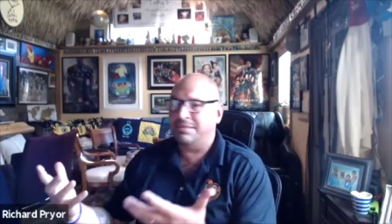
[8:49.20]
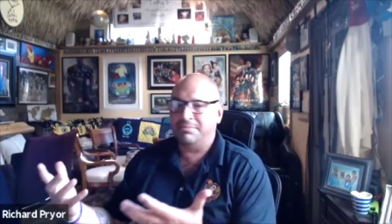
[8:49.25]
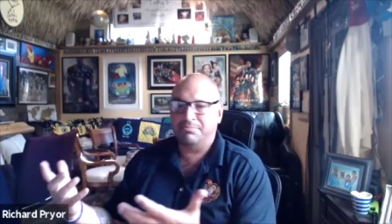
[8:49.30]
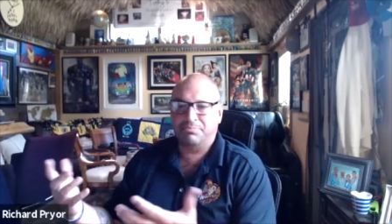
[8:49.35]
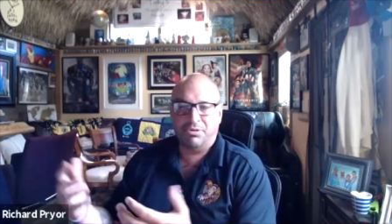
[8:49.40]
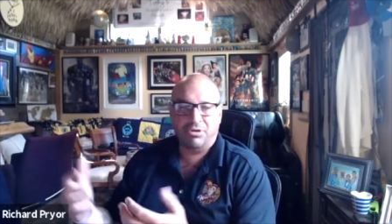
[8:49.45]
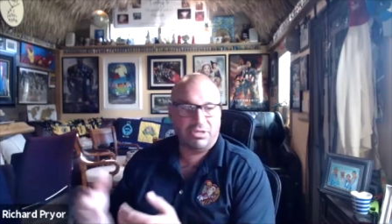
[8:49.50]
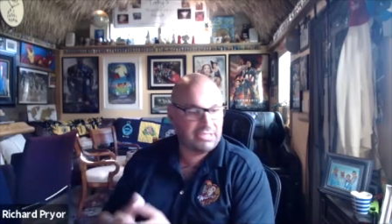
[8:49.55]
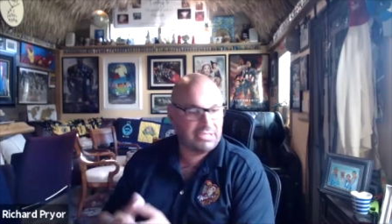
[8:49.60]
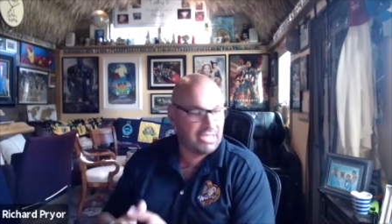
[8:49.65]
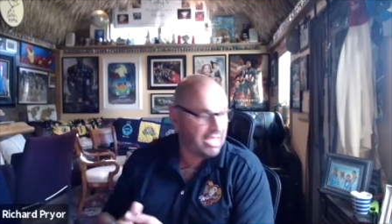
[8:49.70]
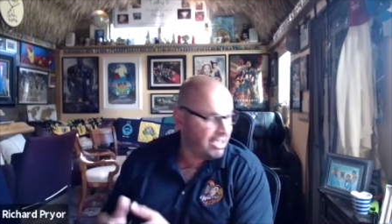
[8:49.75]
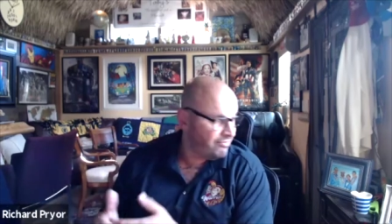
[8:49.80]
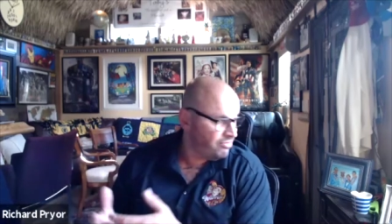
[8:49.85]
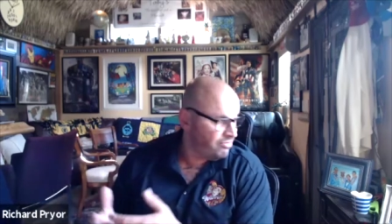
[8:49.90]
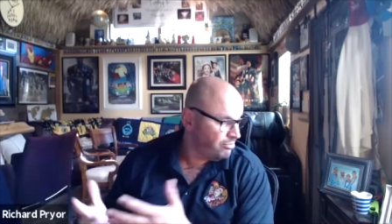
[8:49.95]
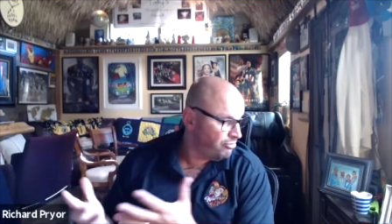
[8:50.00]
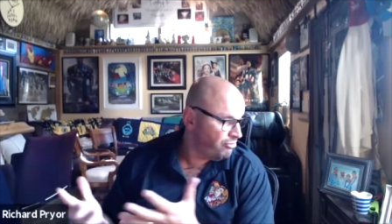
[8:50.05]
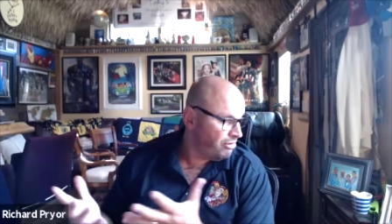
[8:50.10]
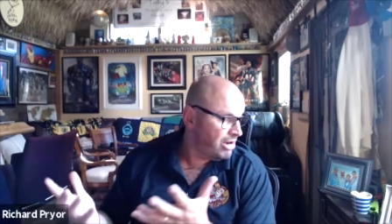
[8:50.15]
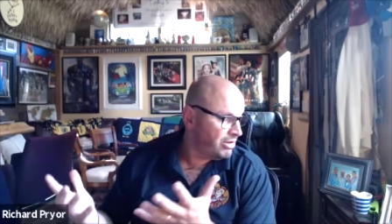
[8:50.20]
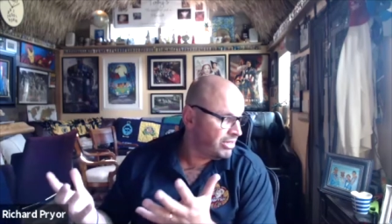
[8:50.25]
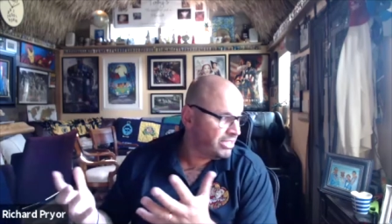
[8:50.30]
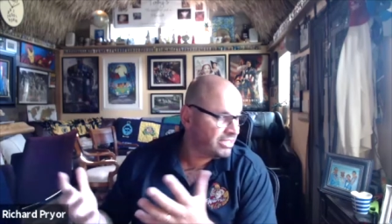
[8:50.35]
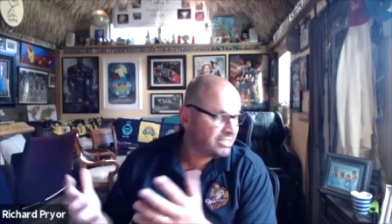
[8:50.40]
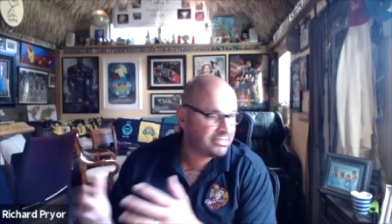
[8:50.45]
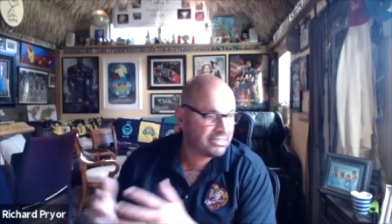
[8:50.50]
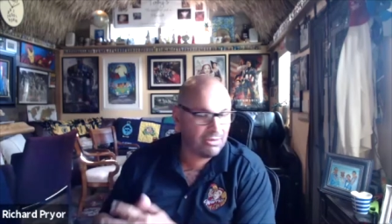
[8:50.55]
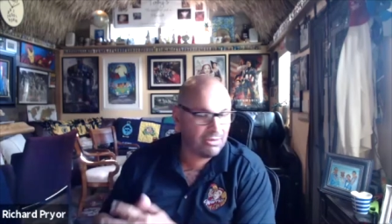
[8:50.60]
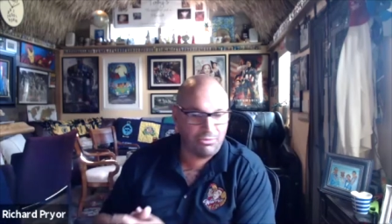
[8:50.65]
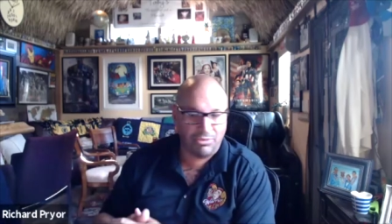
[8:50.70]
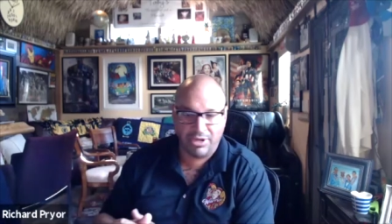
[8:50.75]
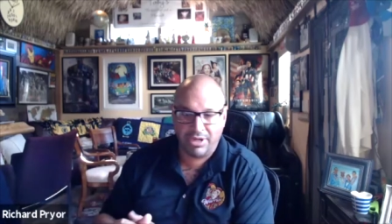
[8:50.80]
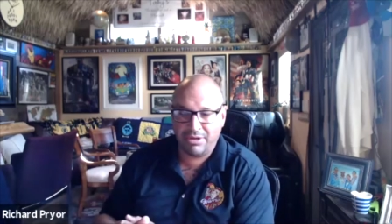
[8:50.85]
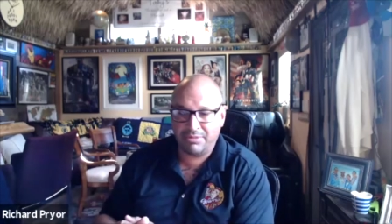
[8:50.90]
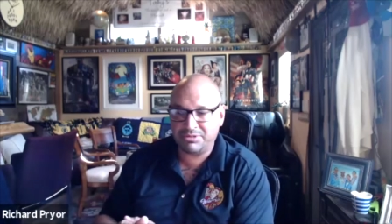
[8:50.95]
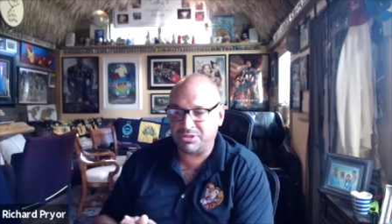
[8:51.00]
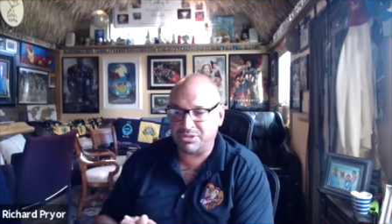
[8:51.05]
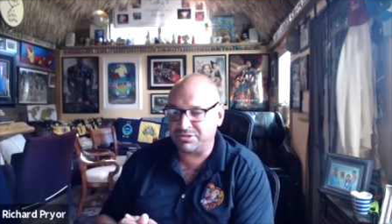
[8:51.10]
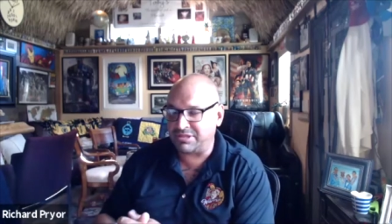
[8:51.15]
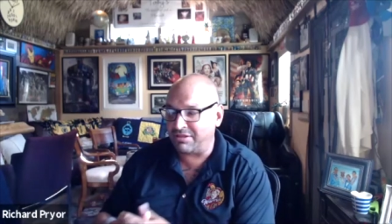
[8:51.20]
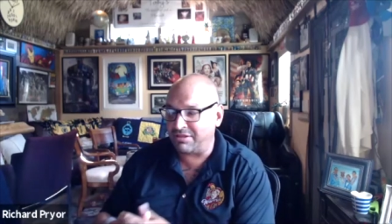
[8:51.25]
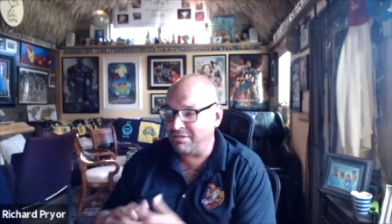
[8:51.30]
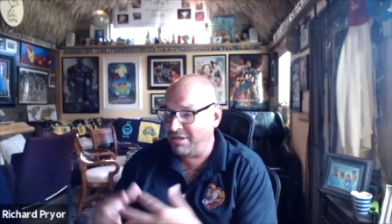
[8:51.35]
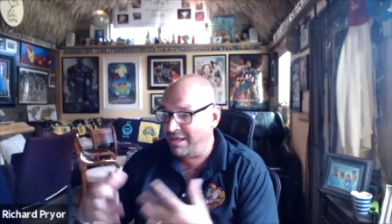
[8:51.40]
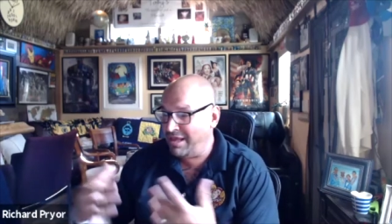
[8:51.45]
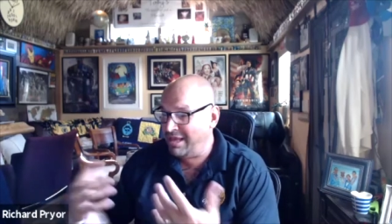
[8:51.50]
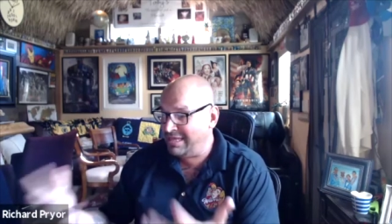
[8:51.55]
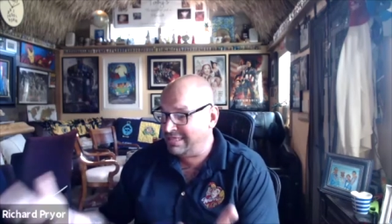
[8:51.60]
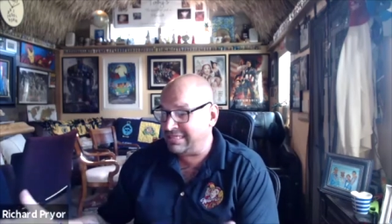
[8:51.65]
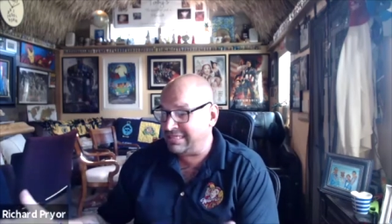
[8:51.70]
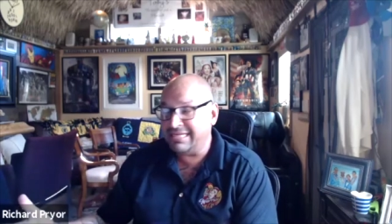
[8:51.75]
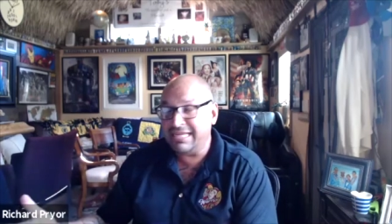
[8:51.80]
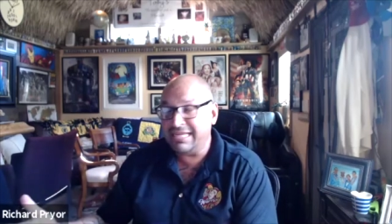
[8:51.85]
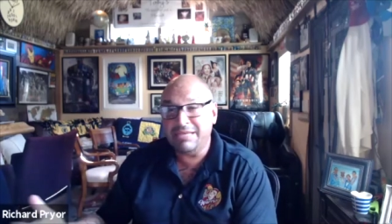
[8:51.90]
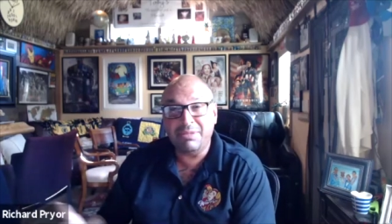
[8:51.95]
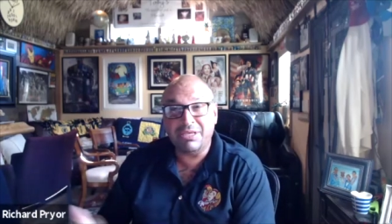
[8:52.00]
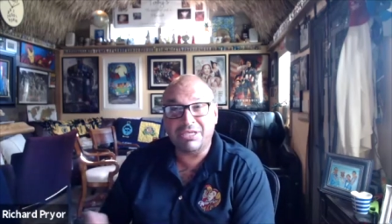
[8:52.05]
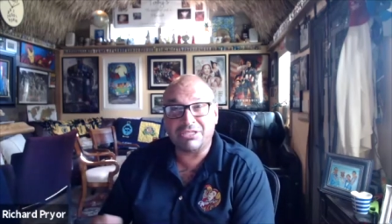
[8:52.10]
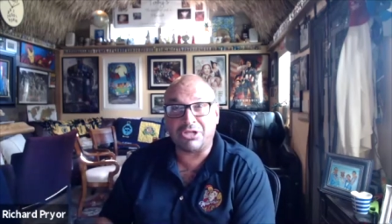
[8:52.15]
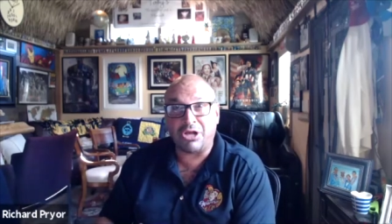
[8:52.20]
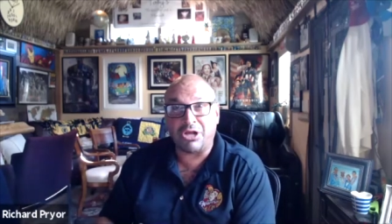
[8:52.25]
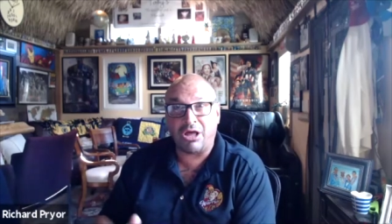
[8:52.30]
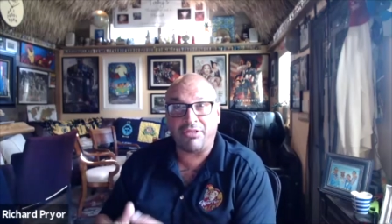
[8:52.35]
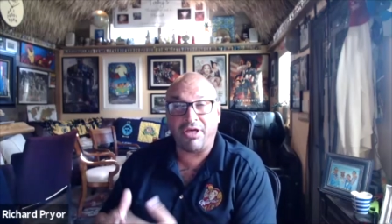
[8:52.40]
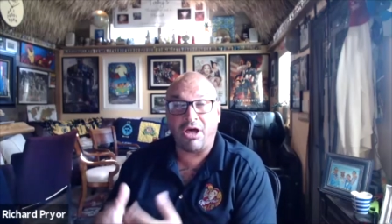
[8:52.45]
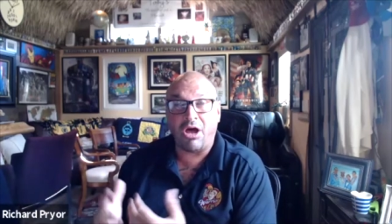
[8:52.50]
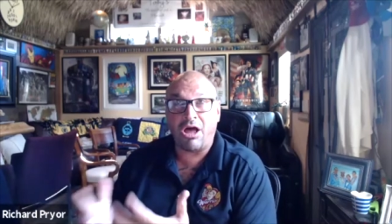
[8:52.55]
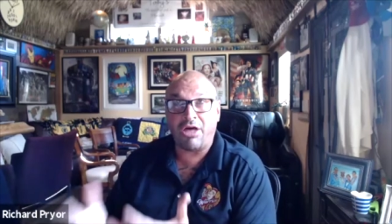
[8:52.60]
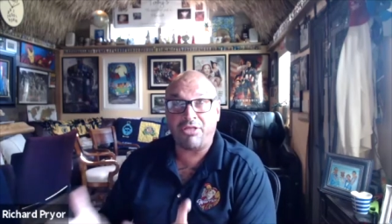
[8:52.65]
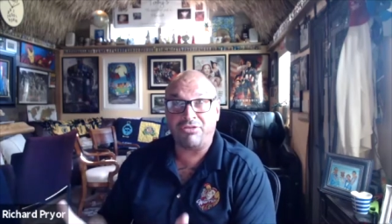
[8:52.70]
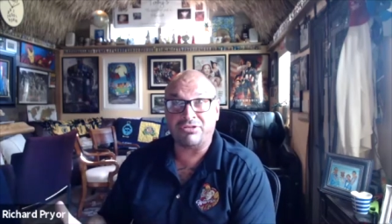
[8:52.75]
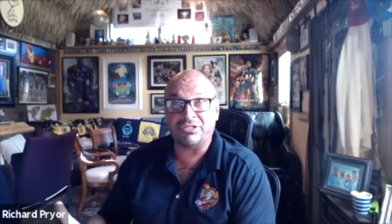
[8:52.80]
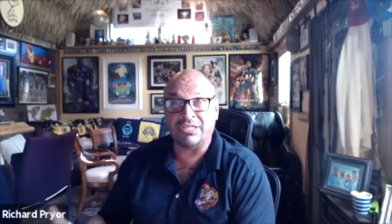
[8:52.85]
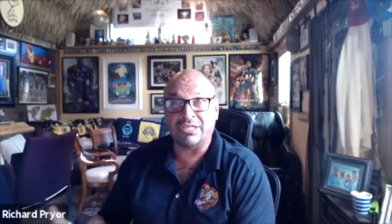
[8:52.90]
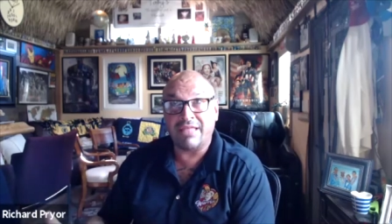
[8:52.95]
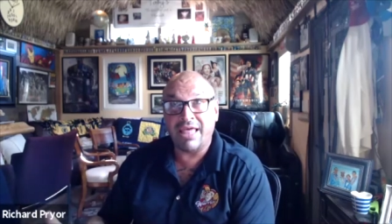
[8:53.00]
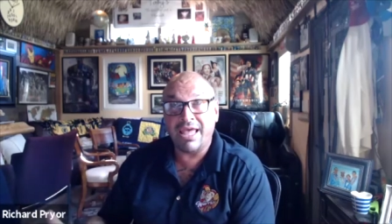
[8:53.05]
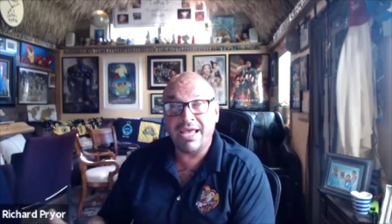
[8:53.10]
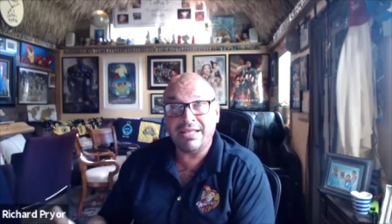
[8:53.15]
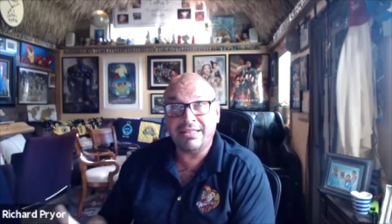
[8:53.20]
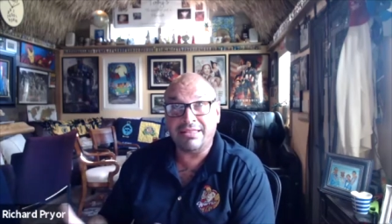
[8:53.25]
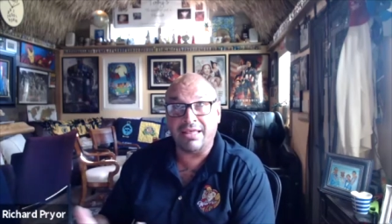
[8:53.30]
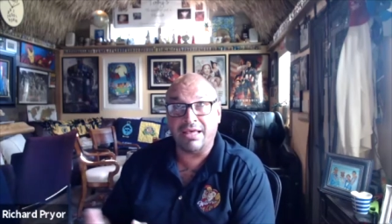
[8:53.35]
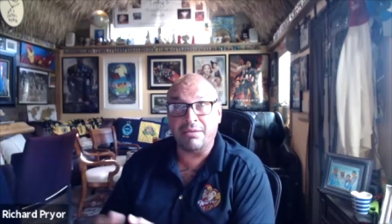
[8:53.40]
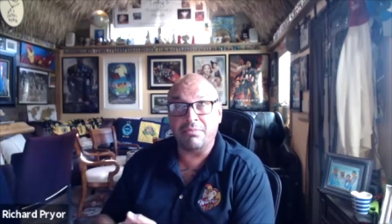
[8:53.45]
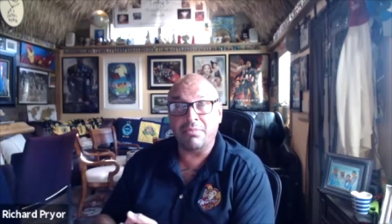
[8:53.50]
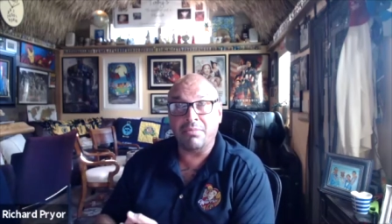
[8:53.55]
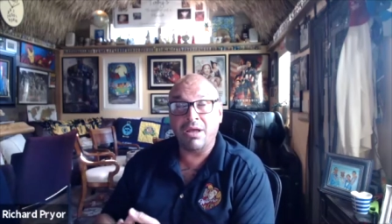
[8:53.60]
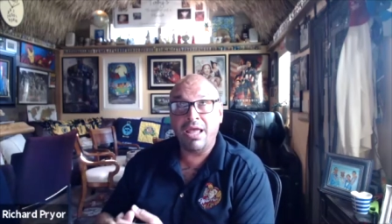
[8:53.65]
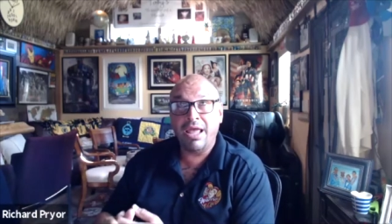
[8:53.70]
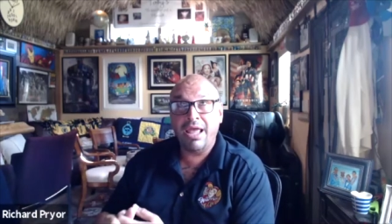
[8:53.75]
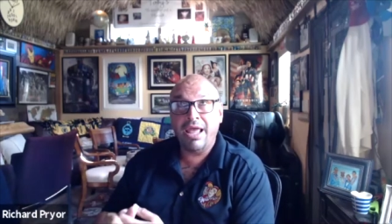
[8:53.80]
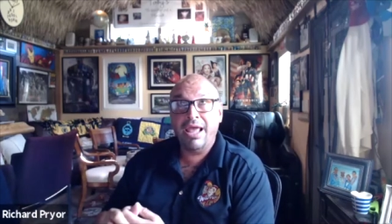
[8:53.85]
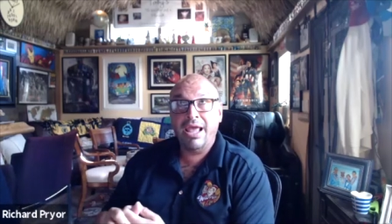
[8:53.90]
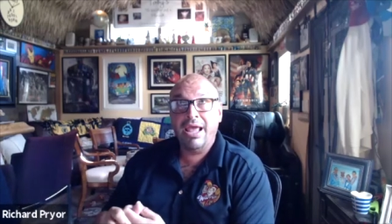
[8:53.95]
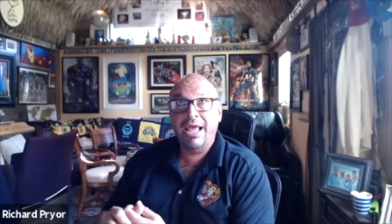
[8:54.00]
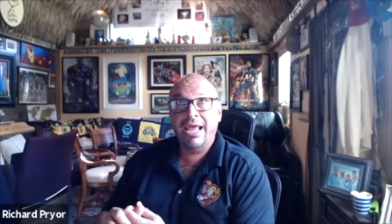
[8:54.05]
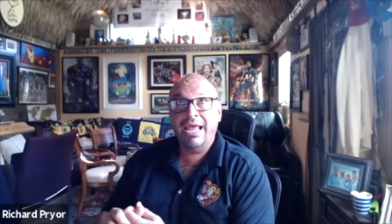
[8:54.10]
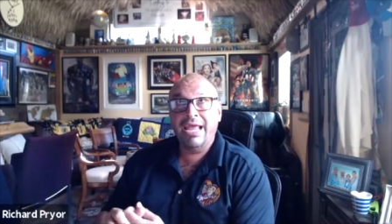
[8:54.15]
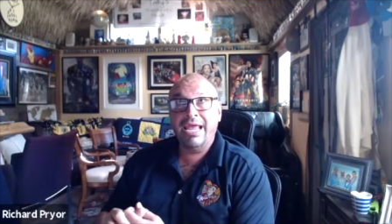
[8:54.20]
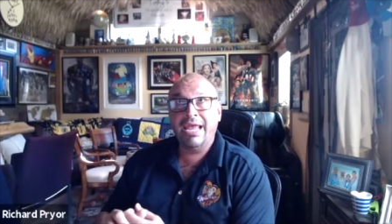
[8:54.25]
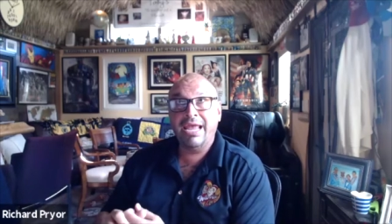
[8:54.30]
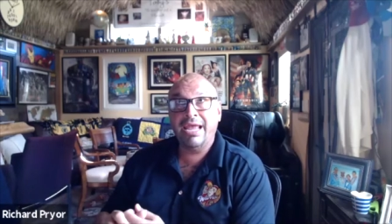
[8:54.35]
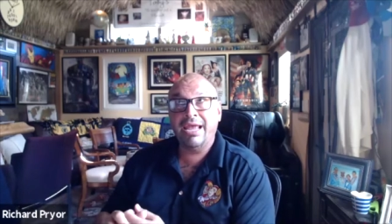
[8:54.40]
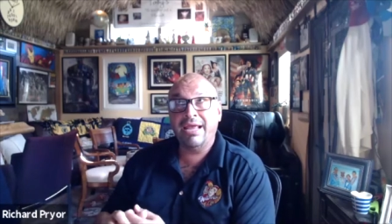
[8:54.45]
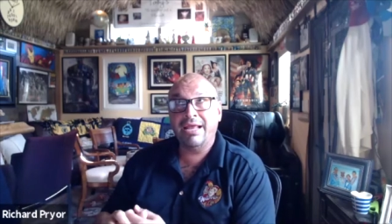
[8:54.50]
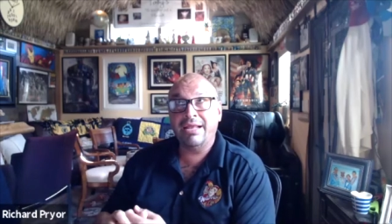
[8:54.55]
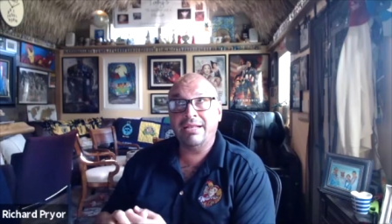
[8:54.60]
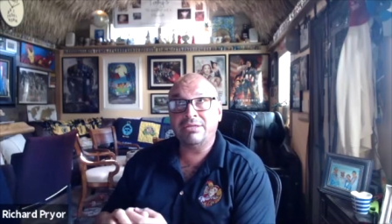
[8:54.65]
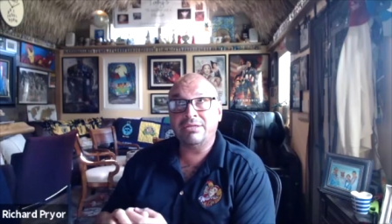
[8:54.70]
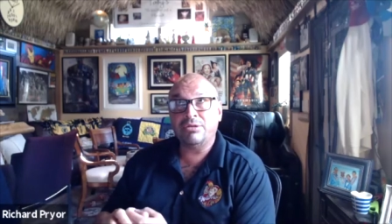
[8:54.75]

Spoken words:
books. I have them around here somewhere. I'm supposed to send emails to all the authors and thank them. And